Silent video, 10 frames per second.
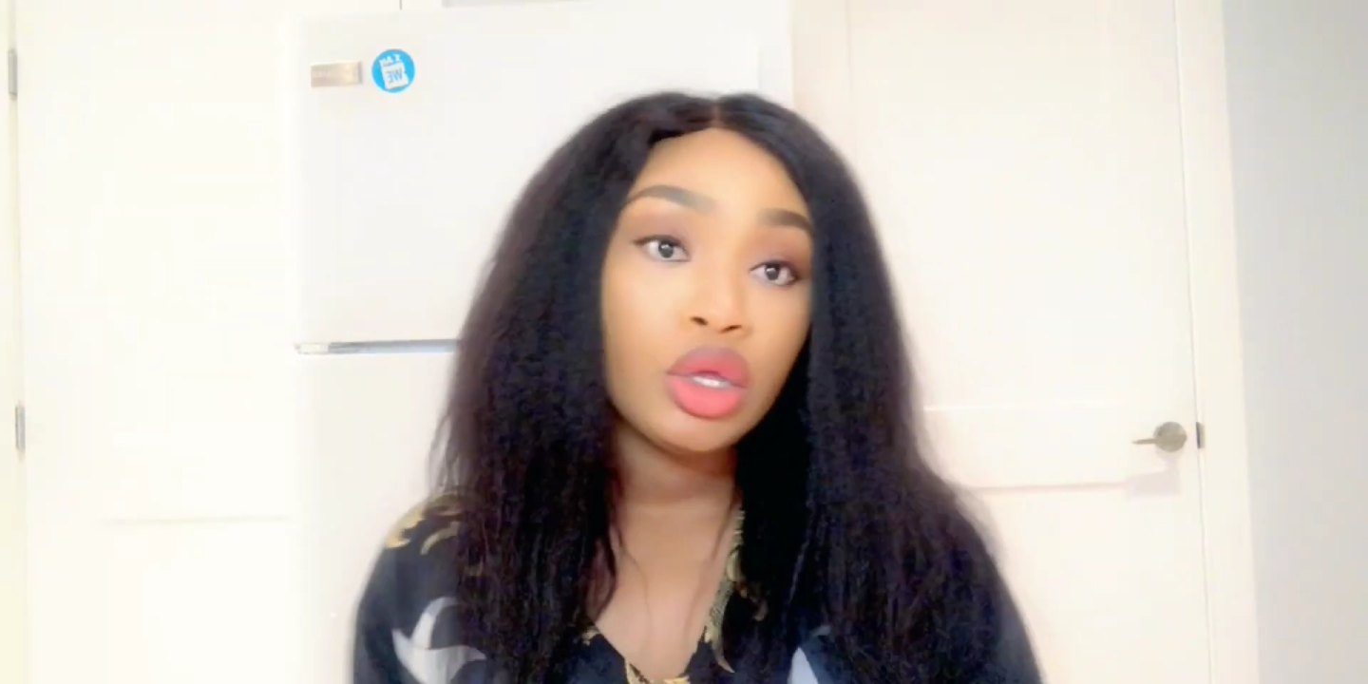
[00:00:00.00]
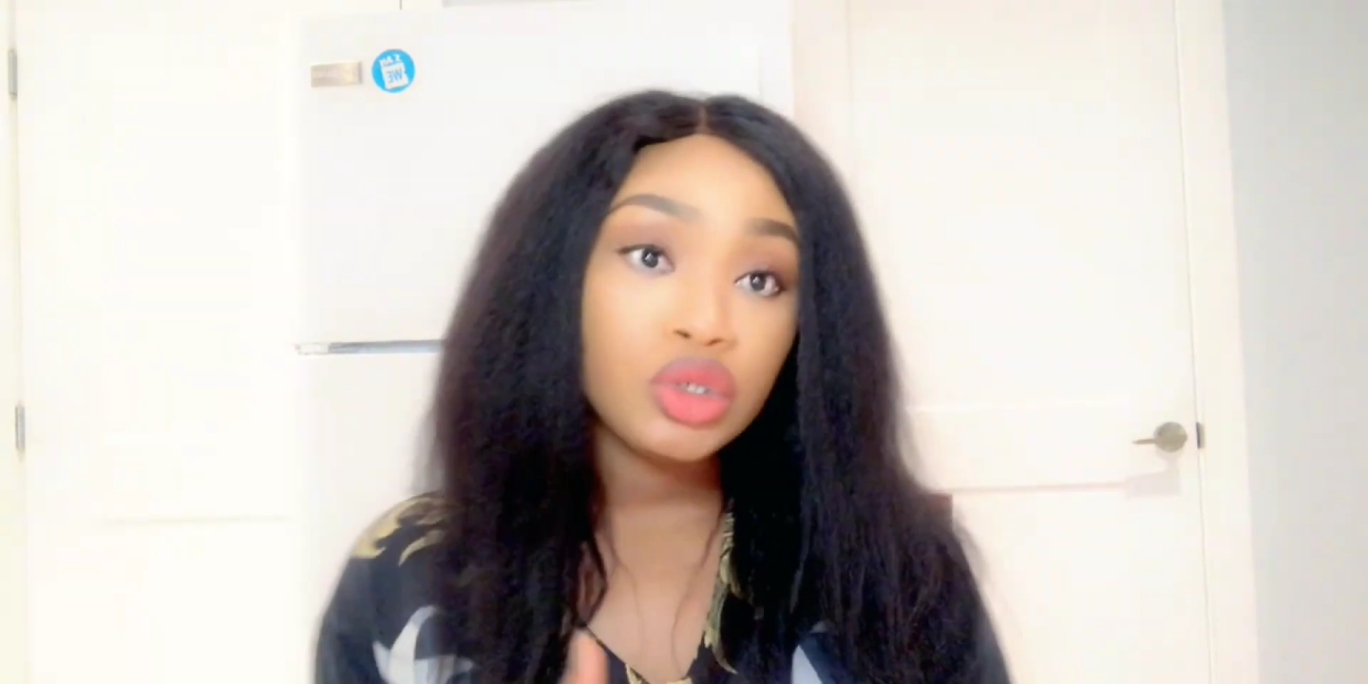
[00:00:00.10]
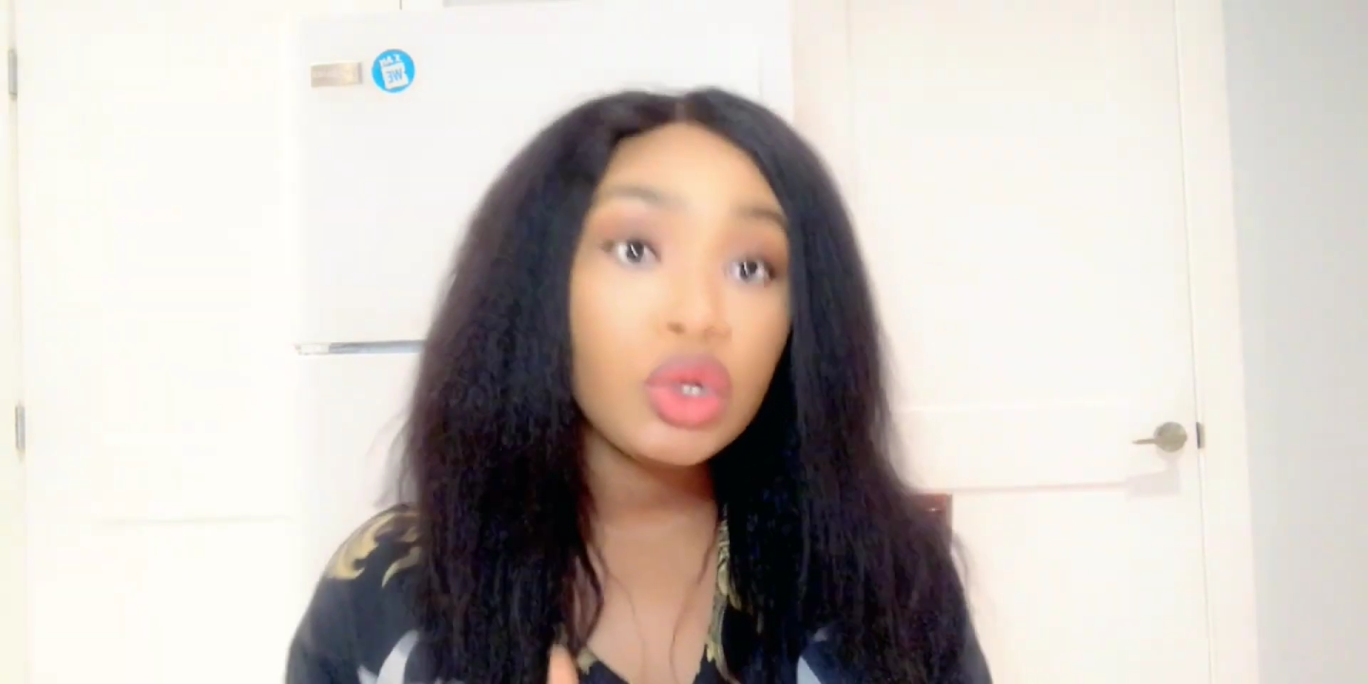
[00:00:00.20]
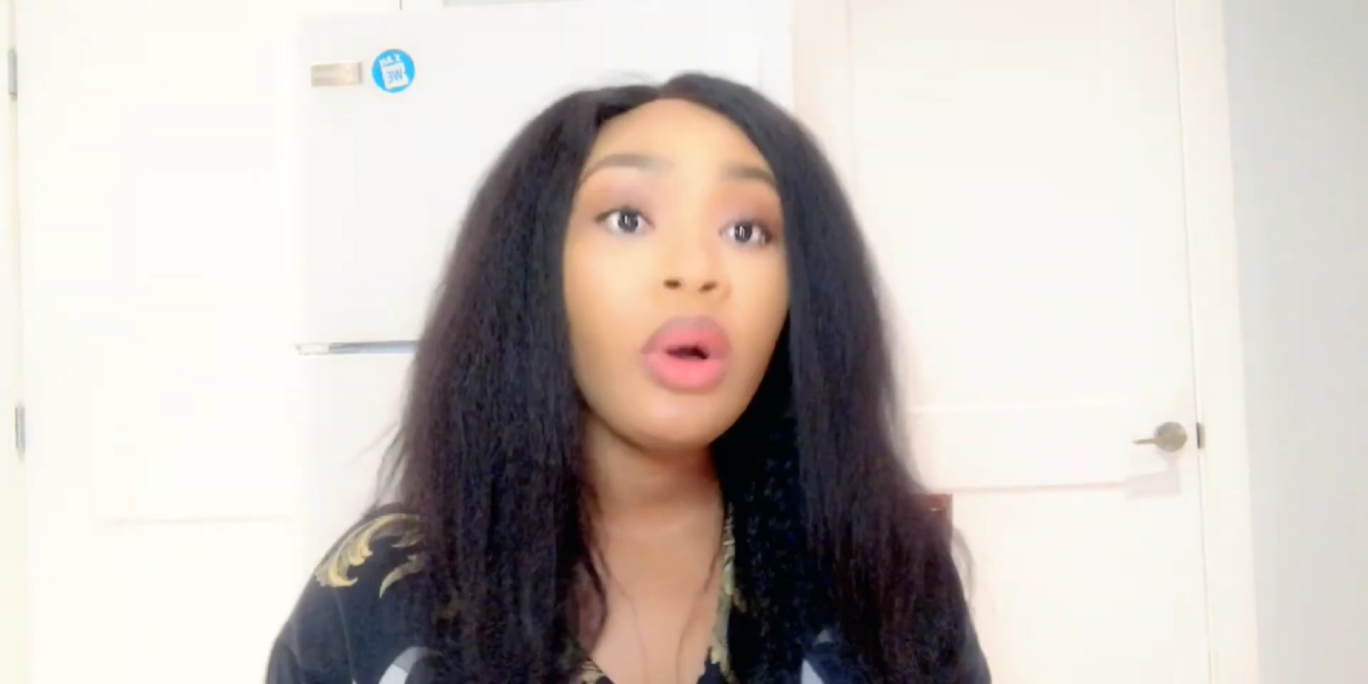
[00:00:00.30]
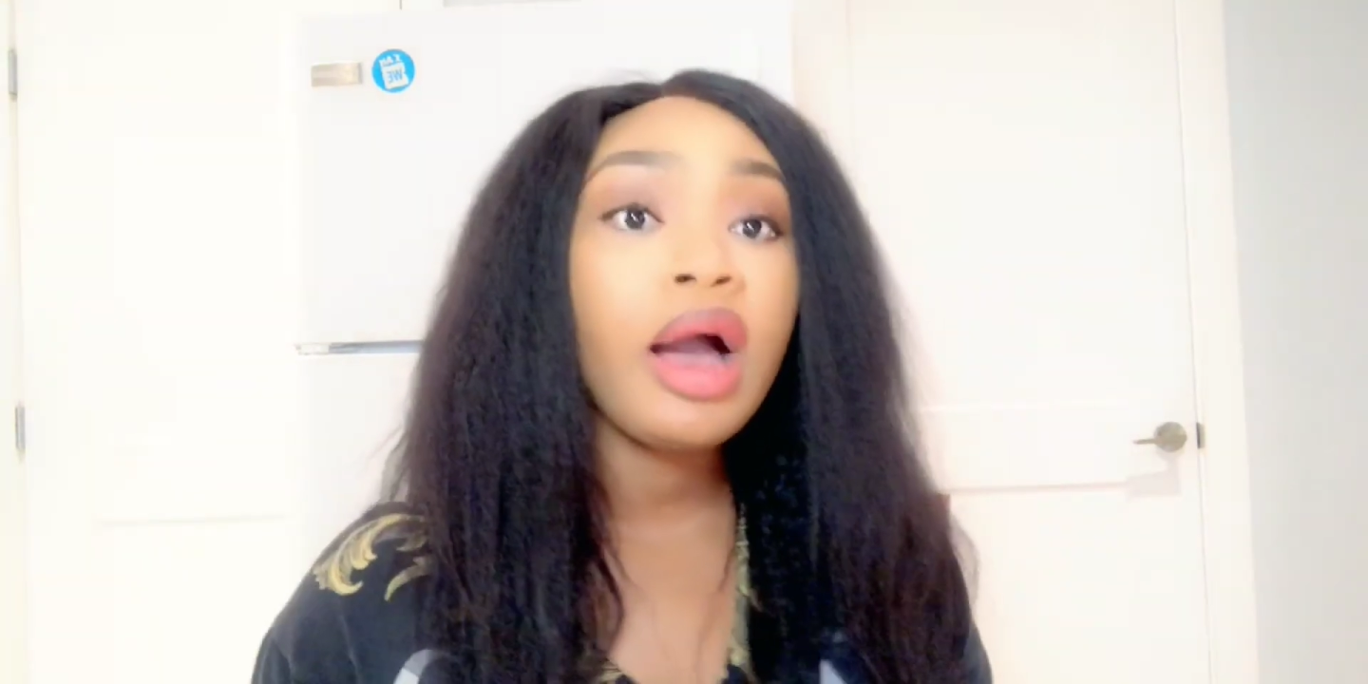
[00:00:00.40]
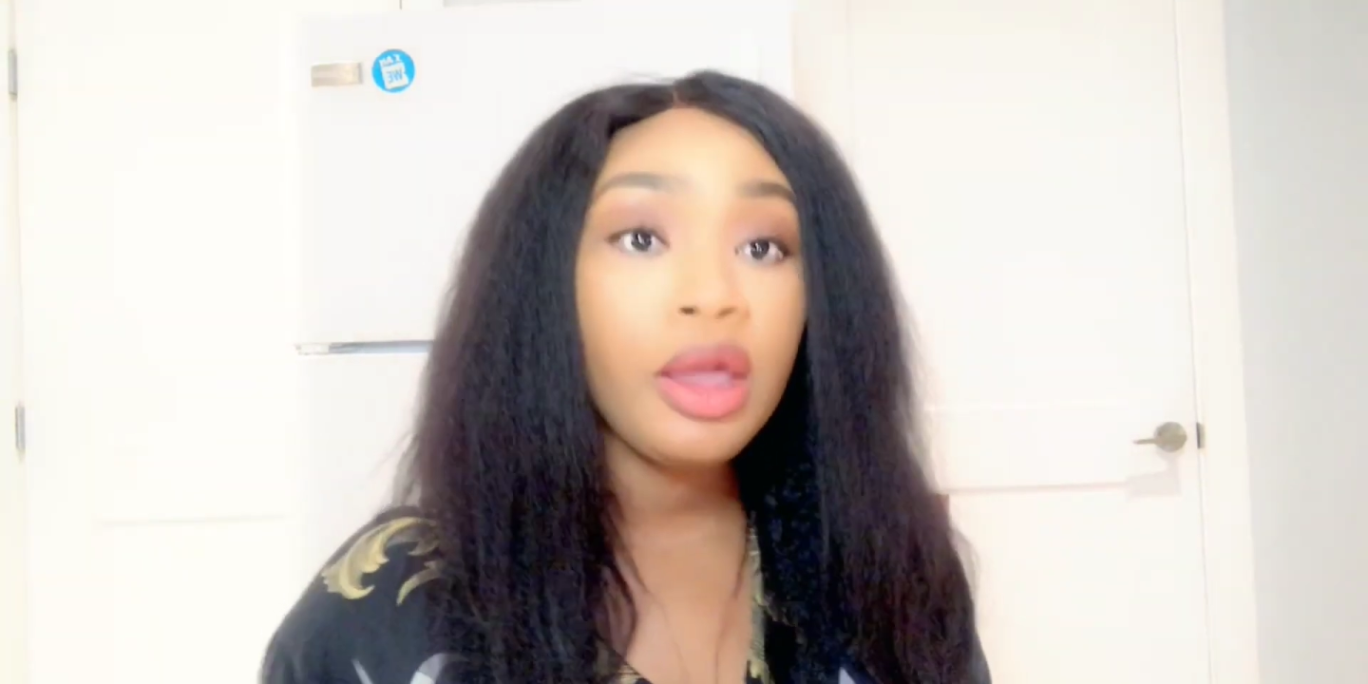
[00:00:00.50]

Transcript: So I